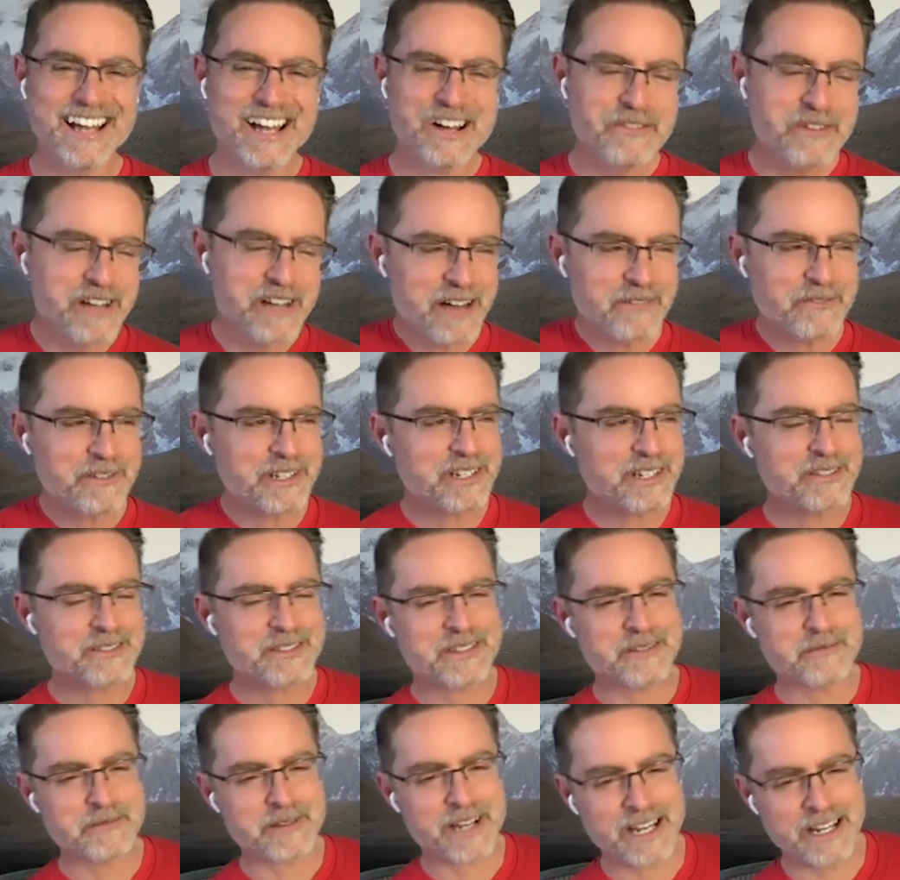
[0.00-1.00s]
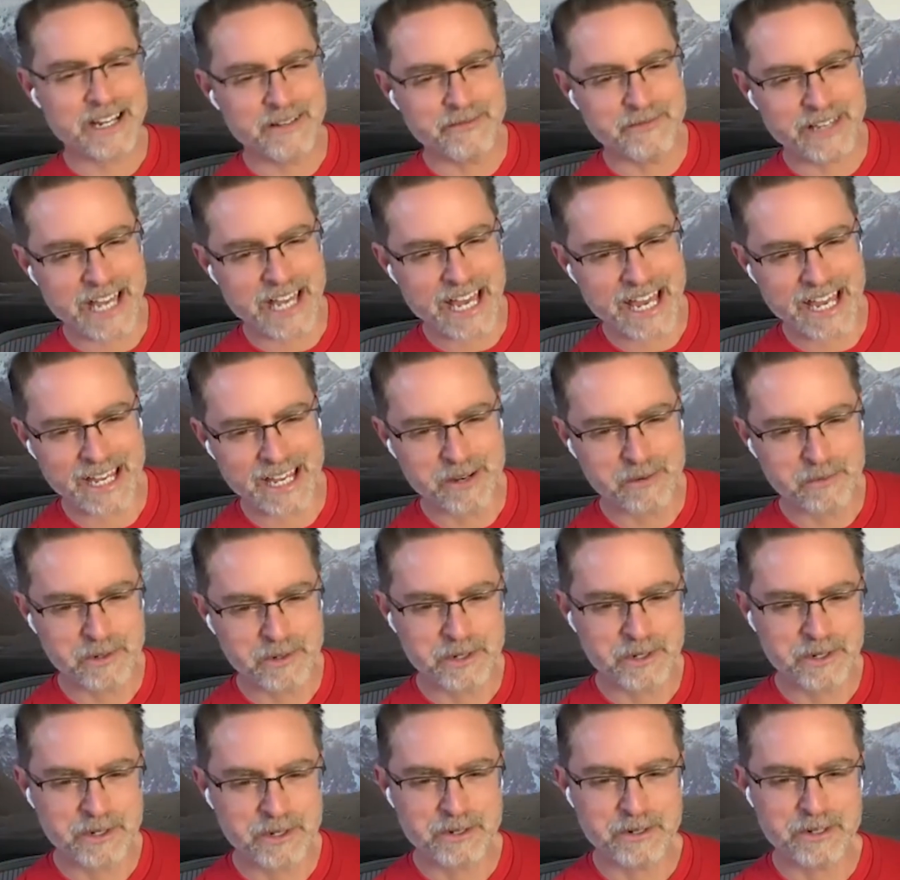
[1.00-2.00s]
We have to do some kind of yay,
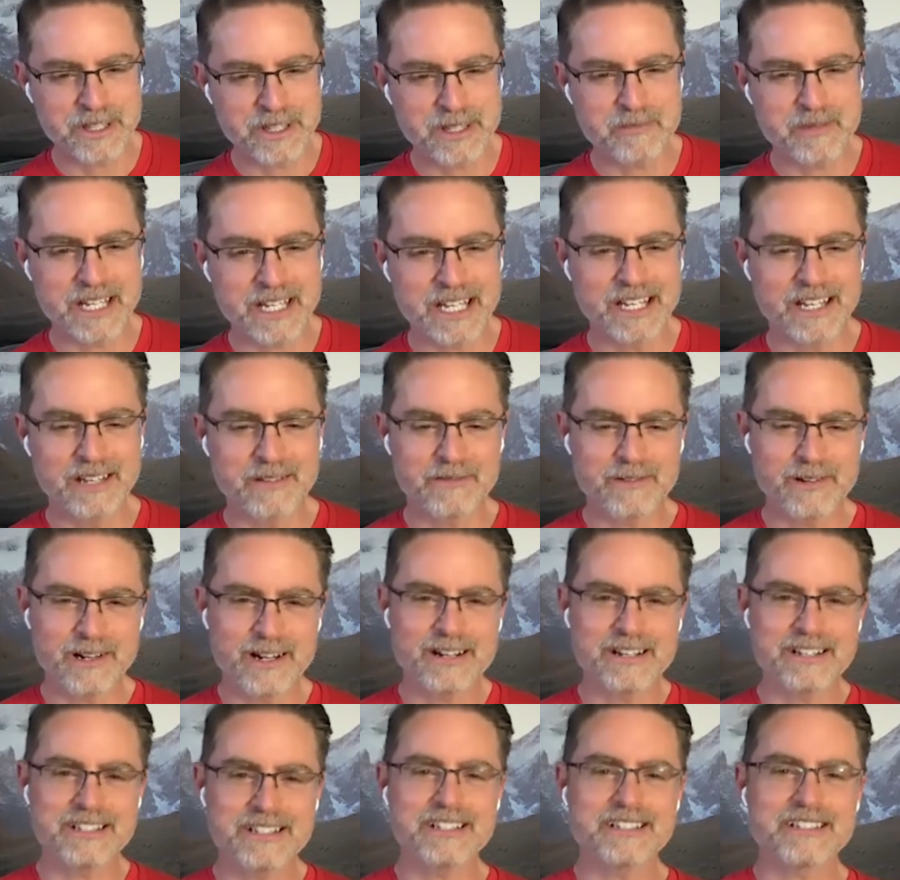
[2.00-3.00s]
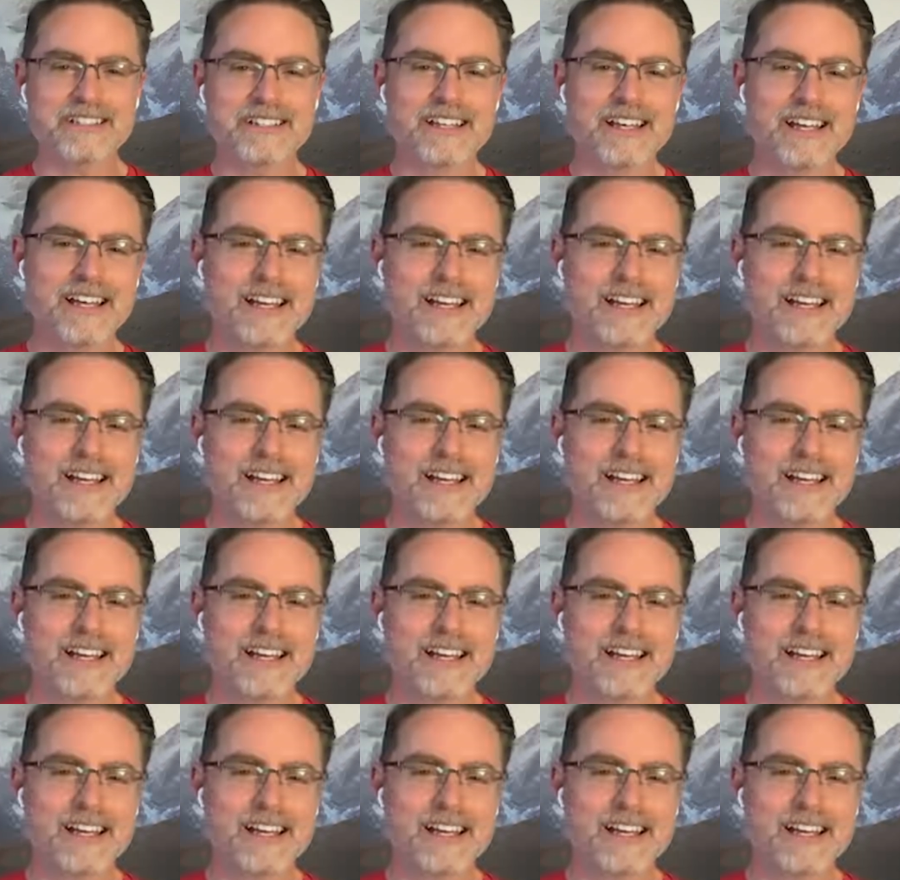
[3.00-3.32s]
woohoo at the beginning for Aries season.